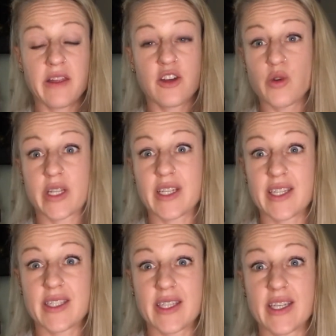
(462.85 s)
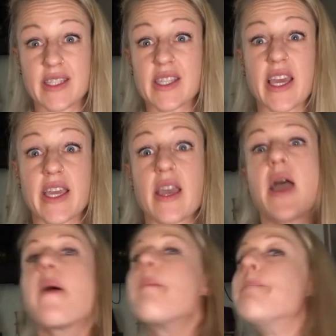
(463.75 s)
Quickness is like
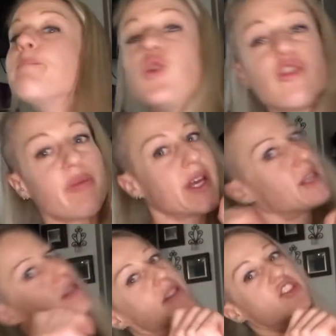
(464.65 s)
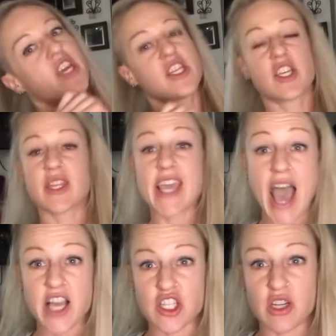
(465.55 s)
movement, changing the
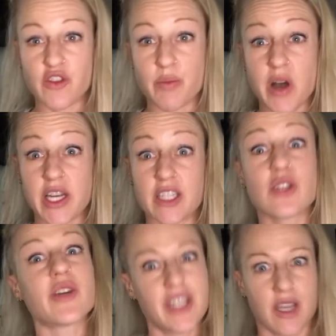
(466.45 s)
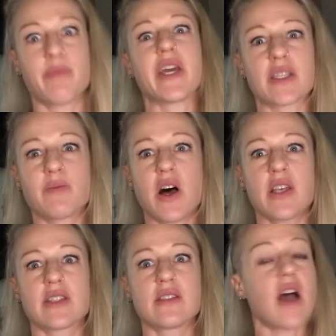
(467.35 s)
action of your body. So hitting a baseball
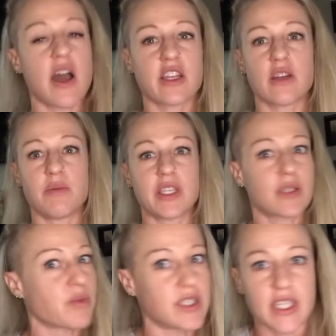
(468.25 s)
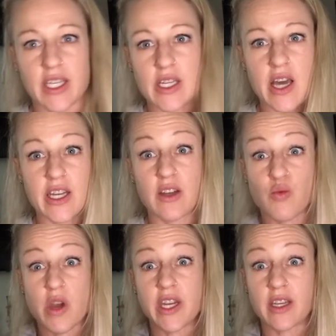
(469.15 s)
is not going to be sprinting and cutting,
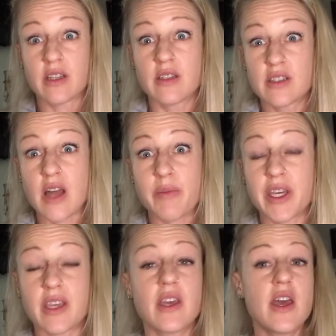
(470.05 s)
running, stopping.